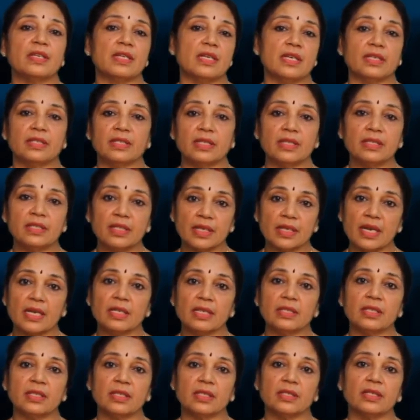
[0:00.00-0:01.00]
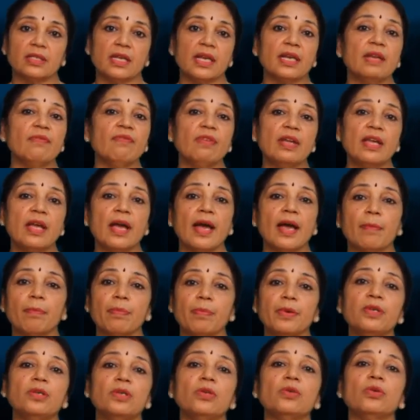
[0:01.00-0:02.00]
TSH ranges and we
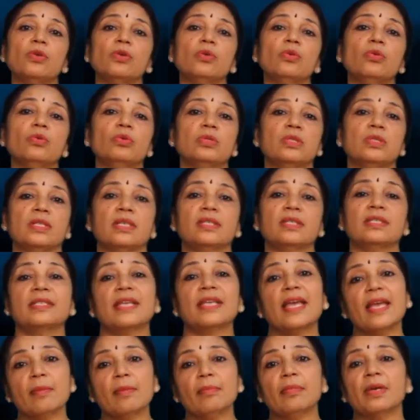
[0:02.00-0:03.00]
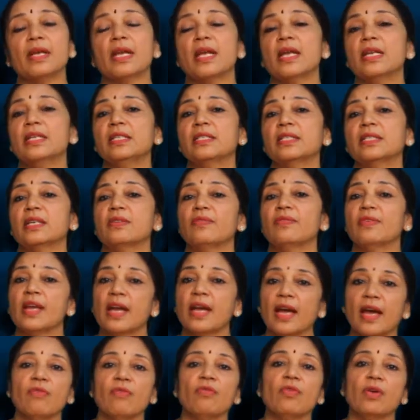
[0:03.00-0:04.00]
happen to use the same range that we
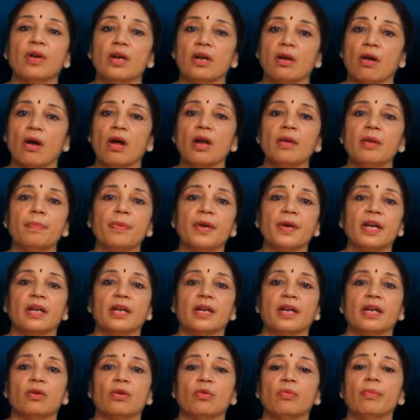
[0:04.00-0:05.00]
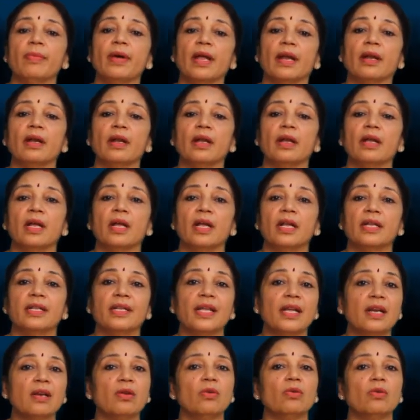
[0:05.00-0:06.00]
have for a non-pregnant woman,
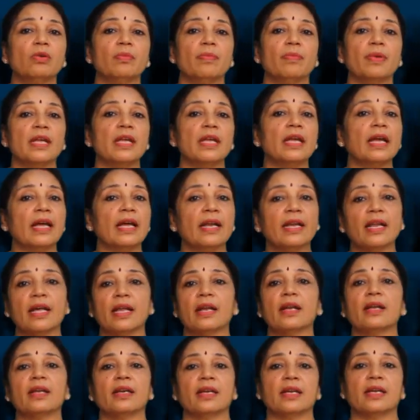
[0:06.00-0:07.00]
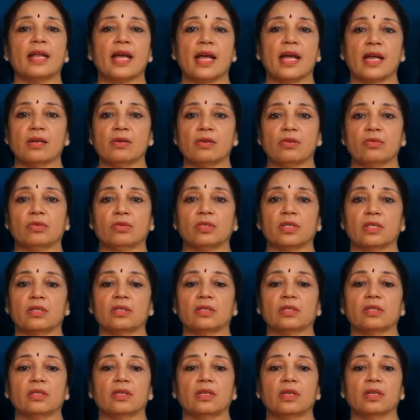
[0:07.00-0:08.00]
there could be an error in
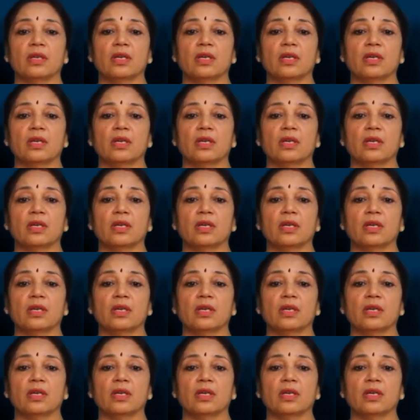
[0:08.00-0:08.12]
diagnosis.